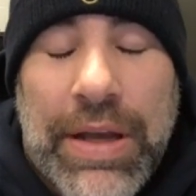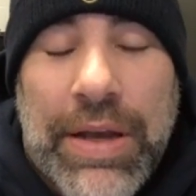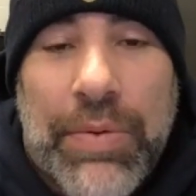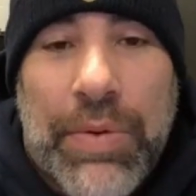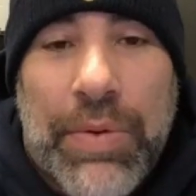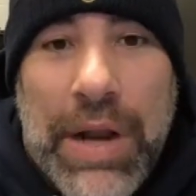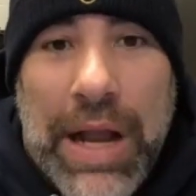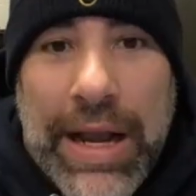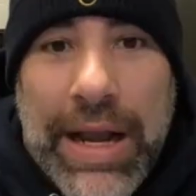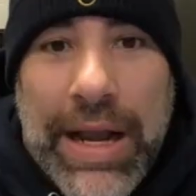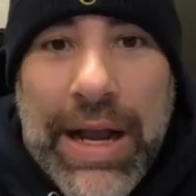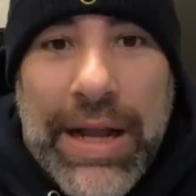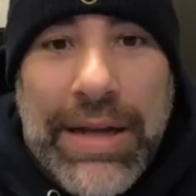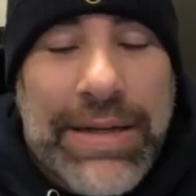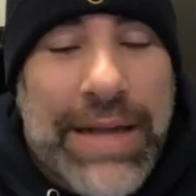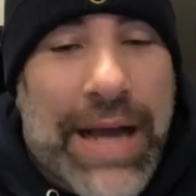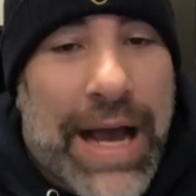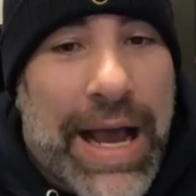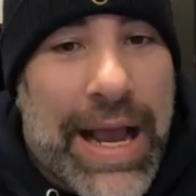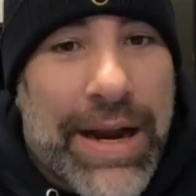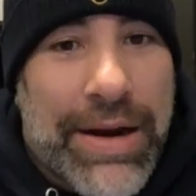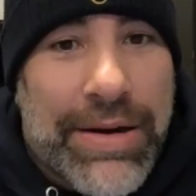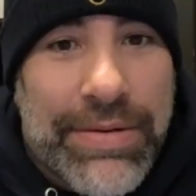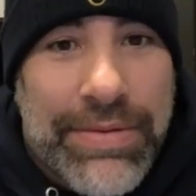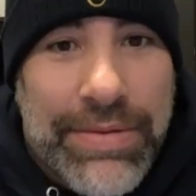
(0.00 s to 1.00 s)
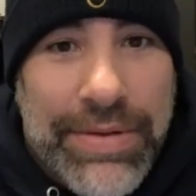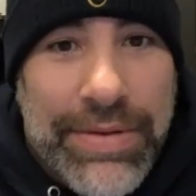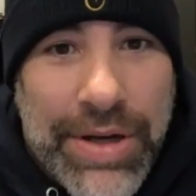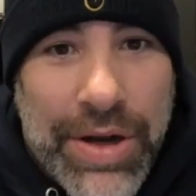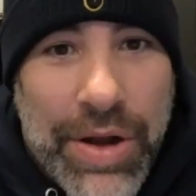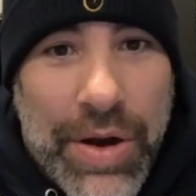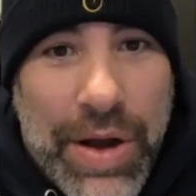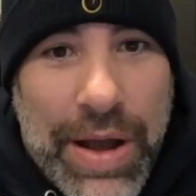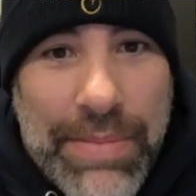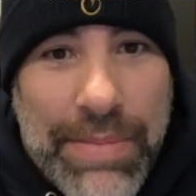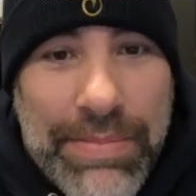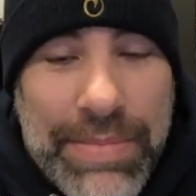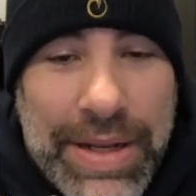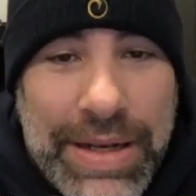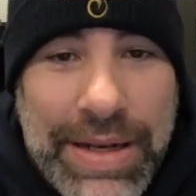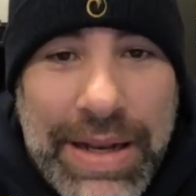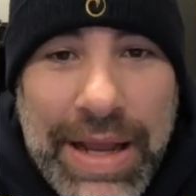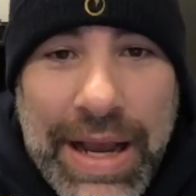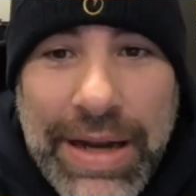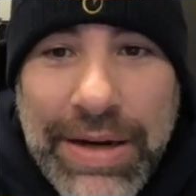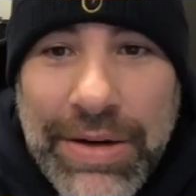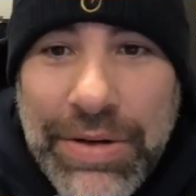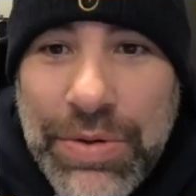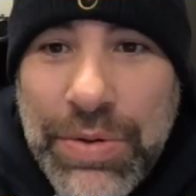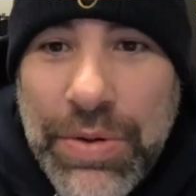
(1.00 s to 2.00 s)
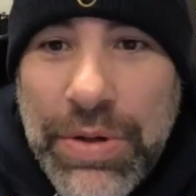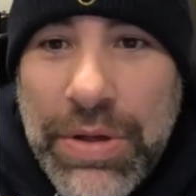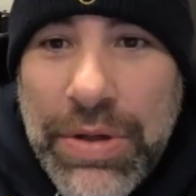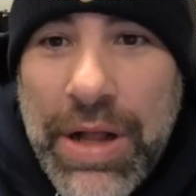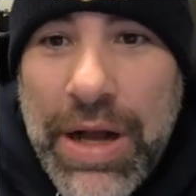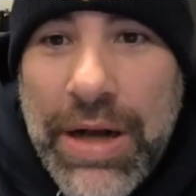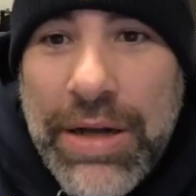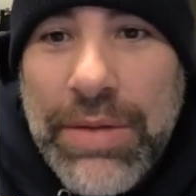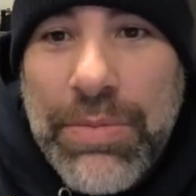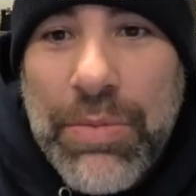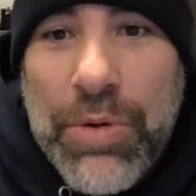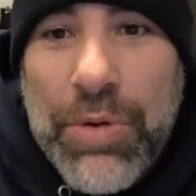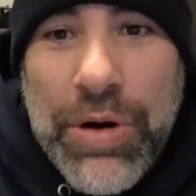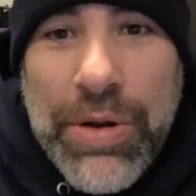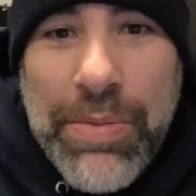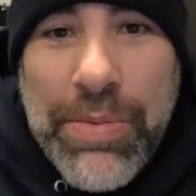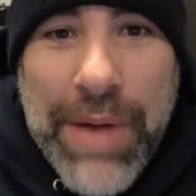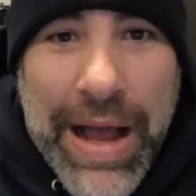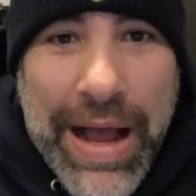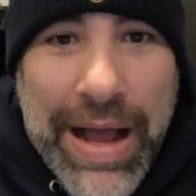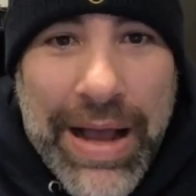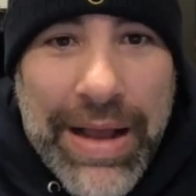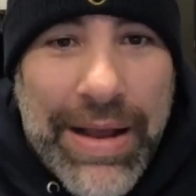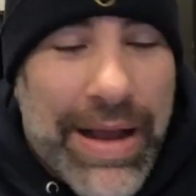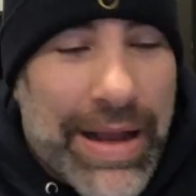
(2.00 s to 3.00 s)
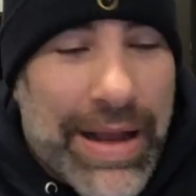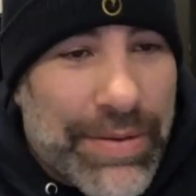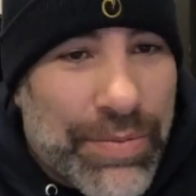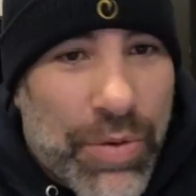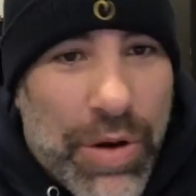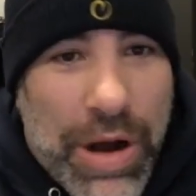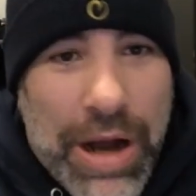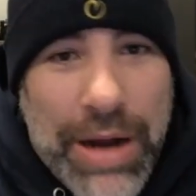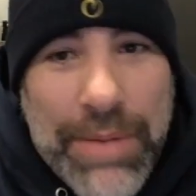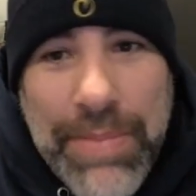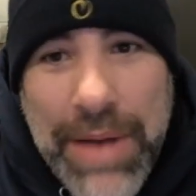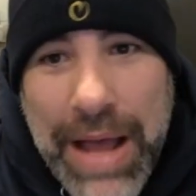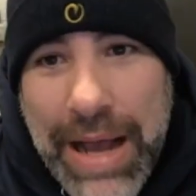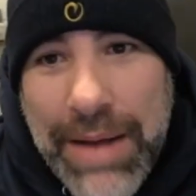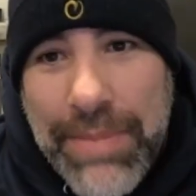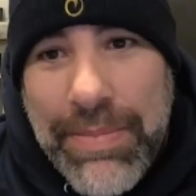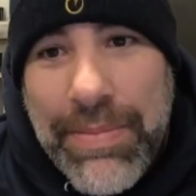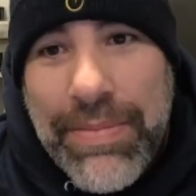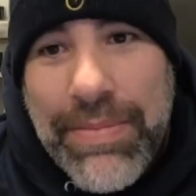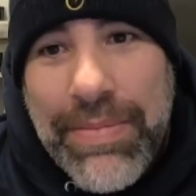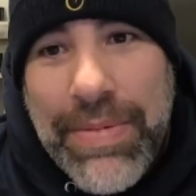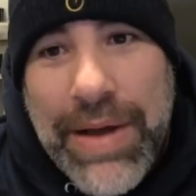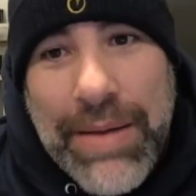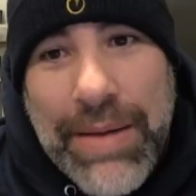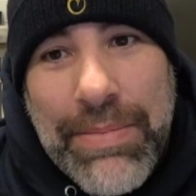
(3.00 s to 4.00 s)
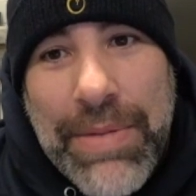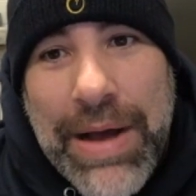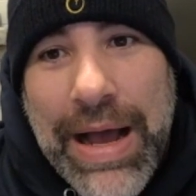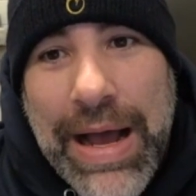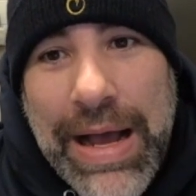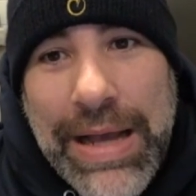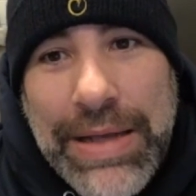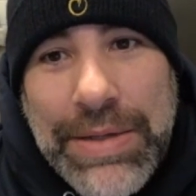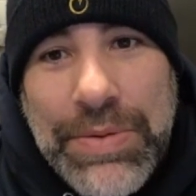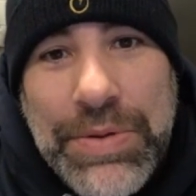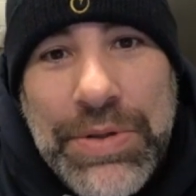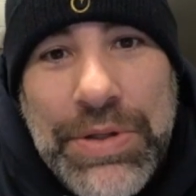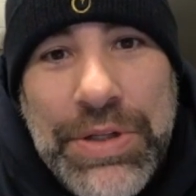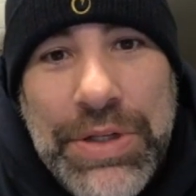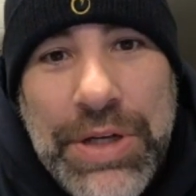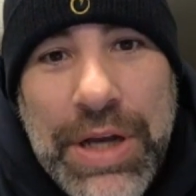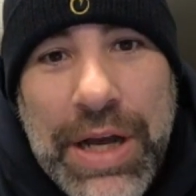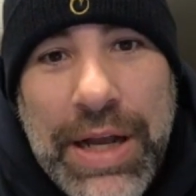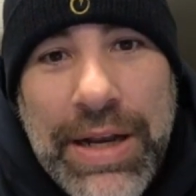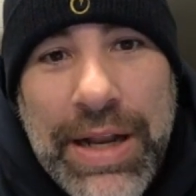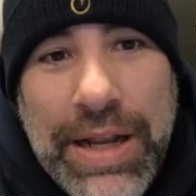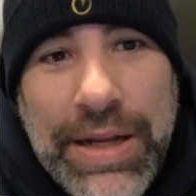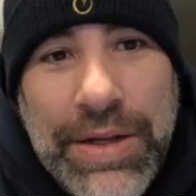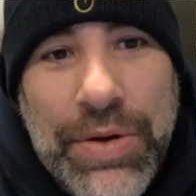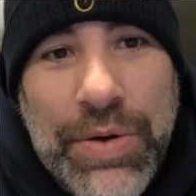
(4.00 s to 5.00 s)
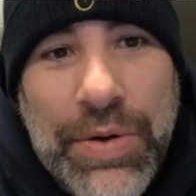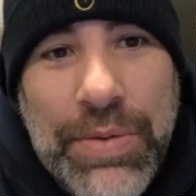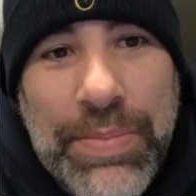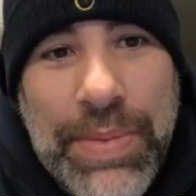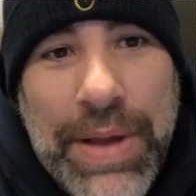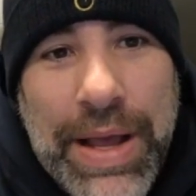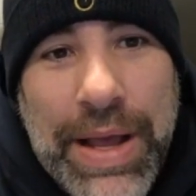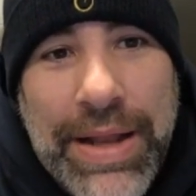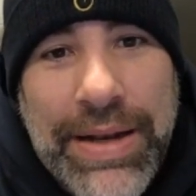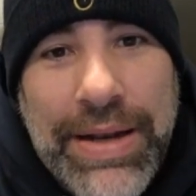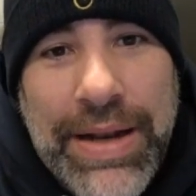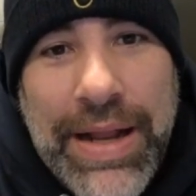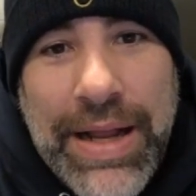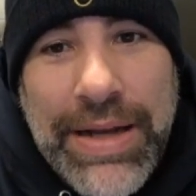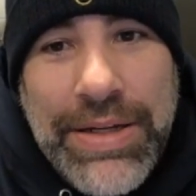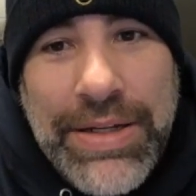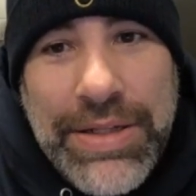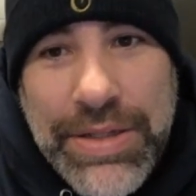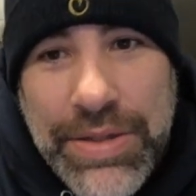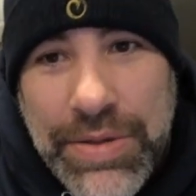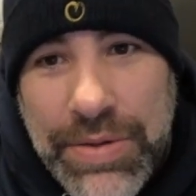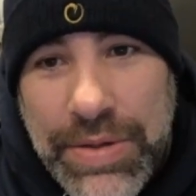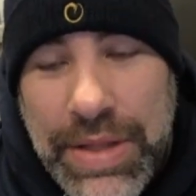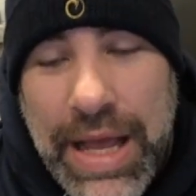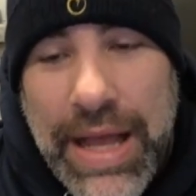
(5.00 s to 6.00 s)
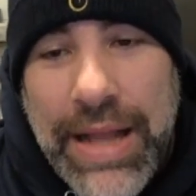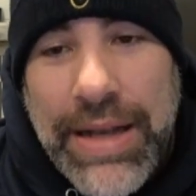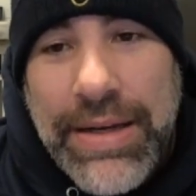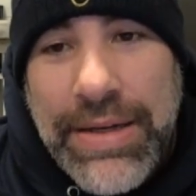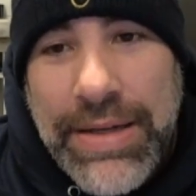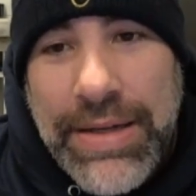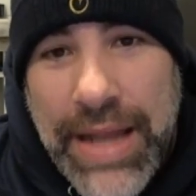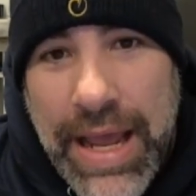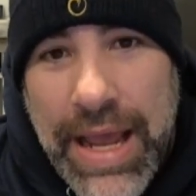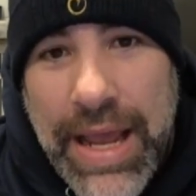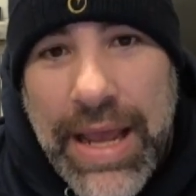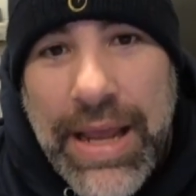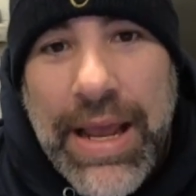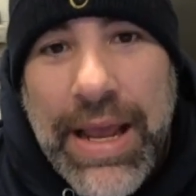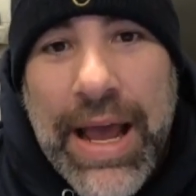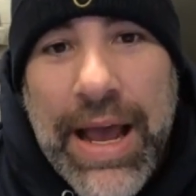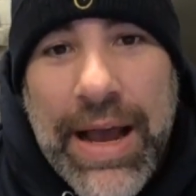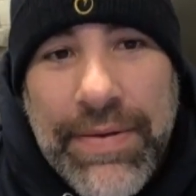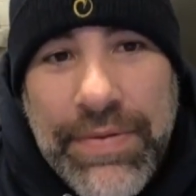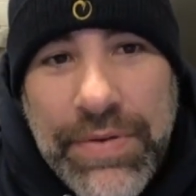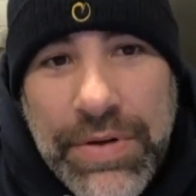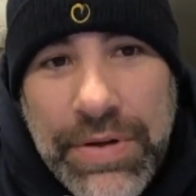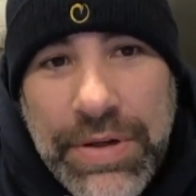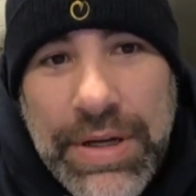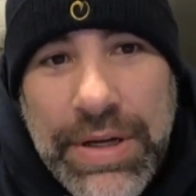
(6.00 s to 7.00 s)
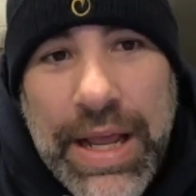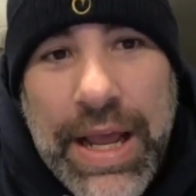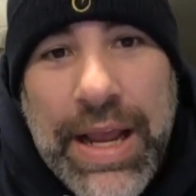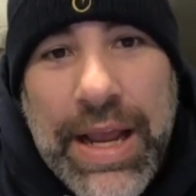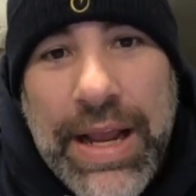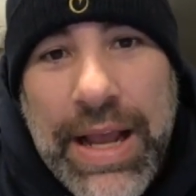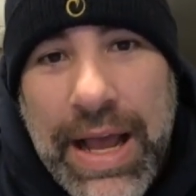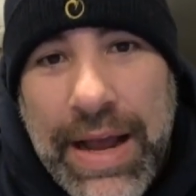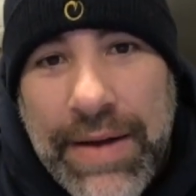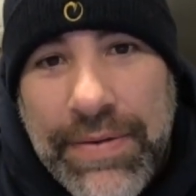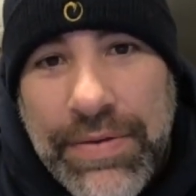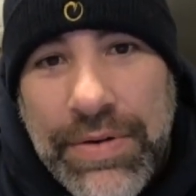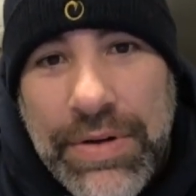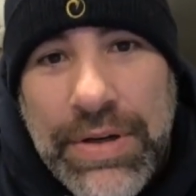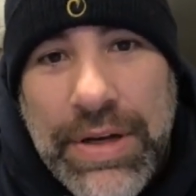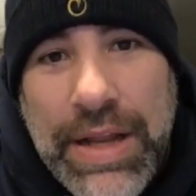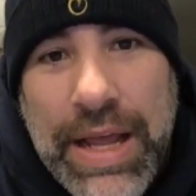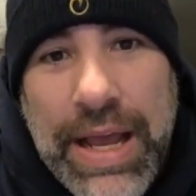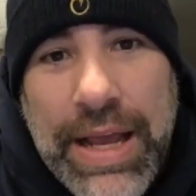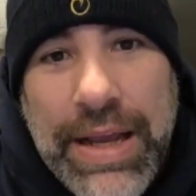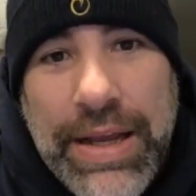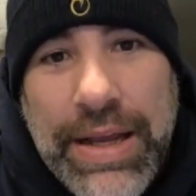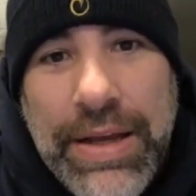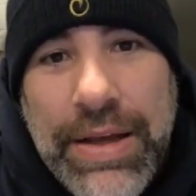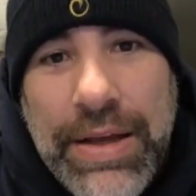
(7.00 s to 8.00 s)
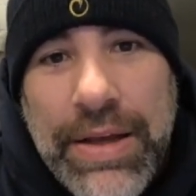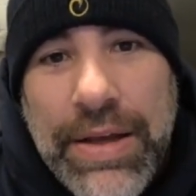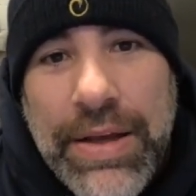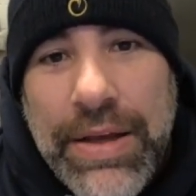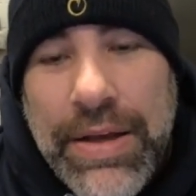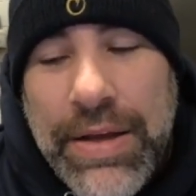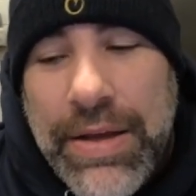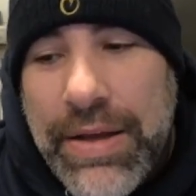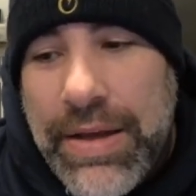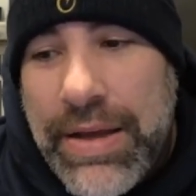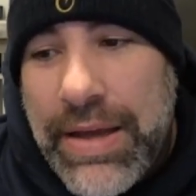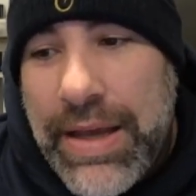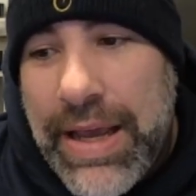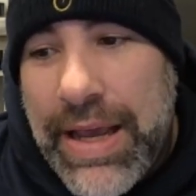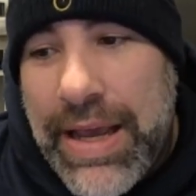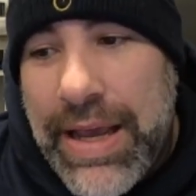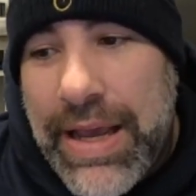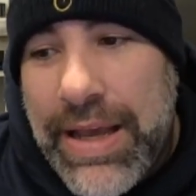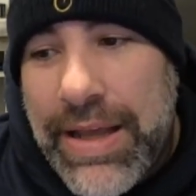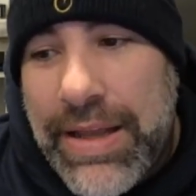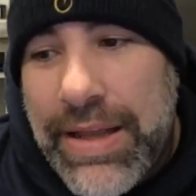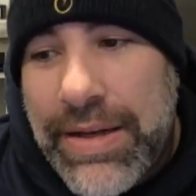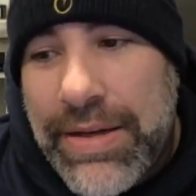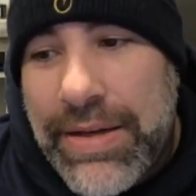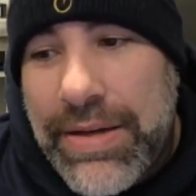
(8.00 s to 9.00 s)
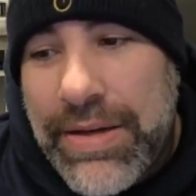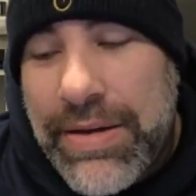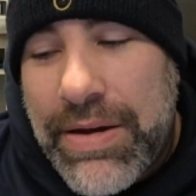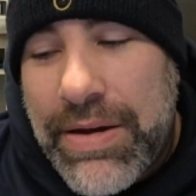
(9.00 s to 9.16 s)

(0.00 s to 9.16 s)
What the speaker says: And when I got tired, at midnight or 2 o'clock in the morning, I'd walk back, my eyes would shut, and I'd go to bed. I'd just do that day after day after day. And,